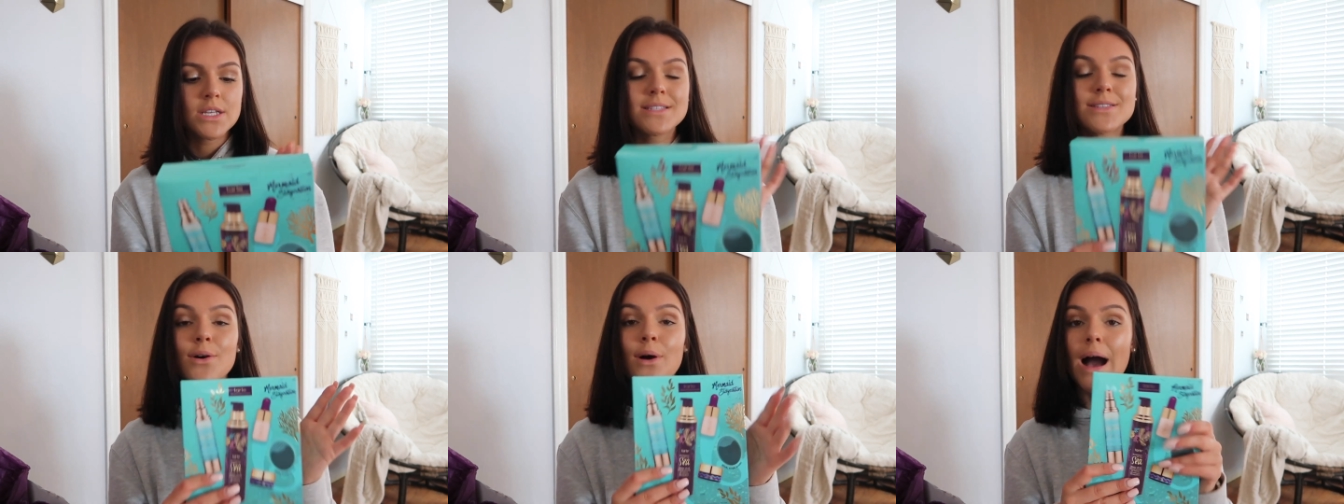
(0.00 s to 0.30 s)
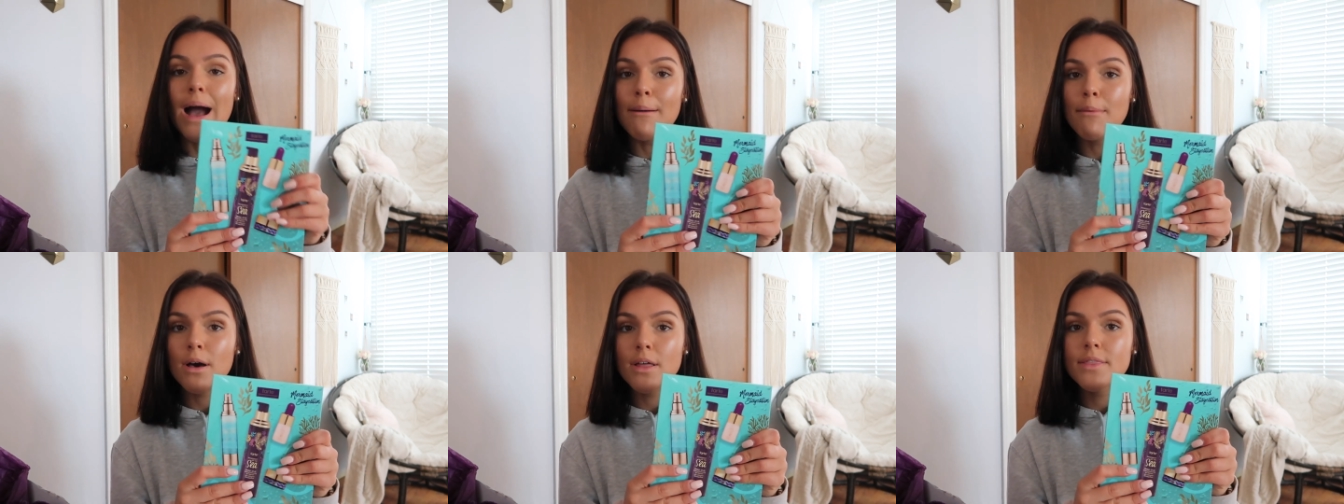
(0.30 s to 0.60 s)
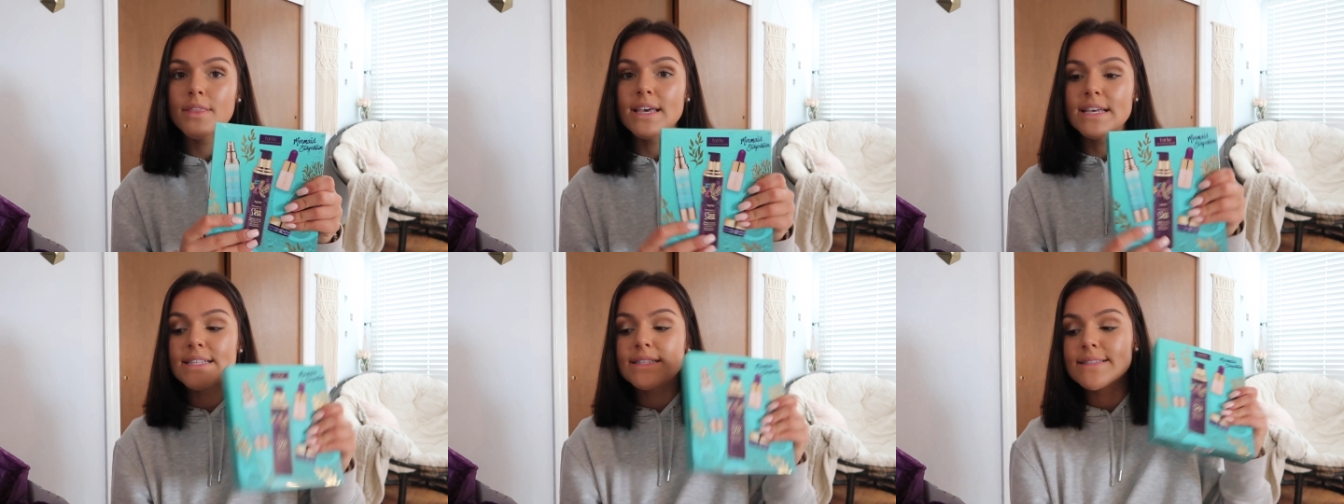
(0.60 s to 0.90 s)
So I
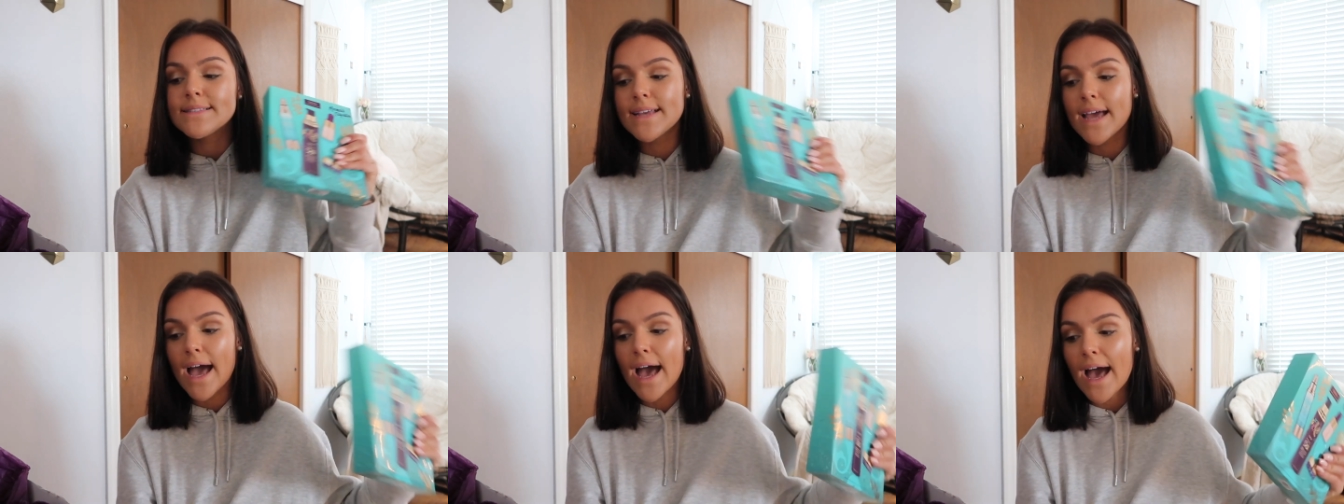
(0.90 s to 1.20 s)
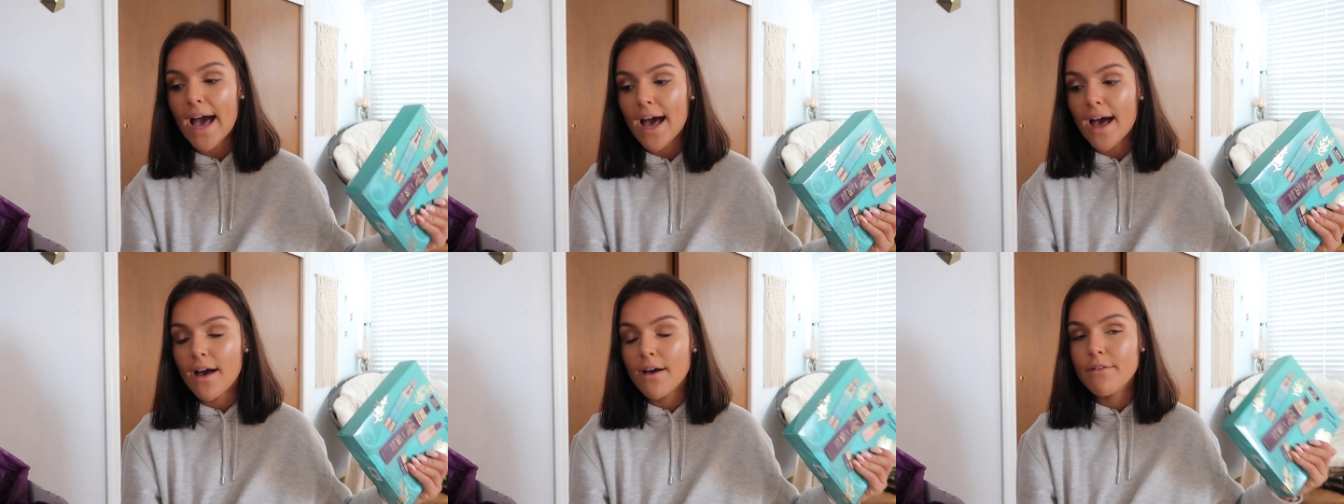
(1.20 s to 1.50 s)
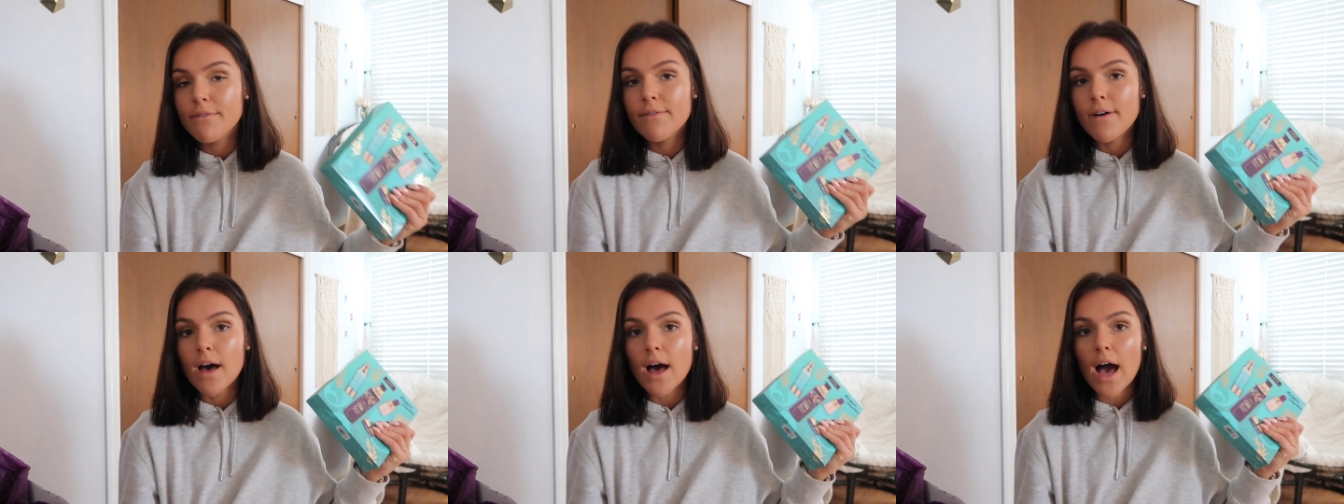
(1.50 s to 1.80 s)
bought this to
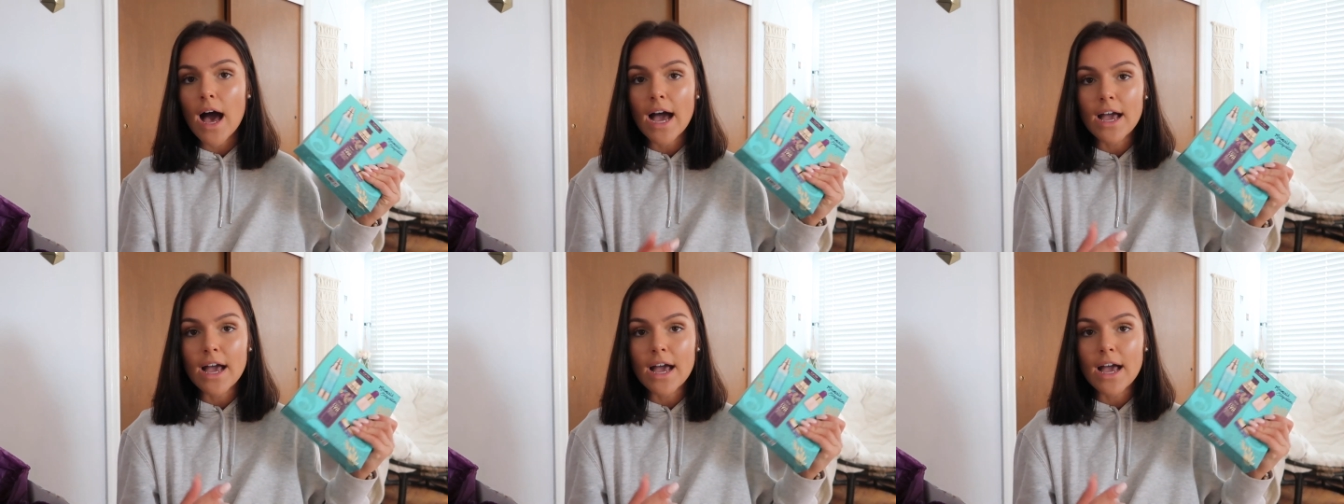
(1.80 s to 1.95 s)
have,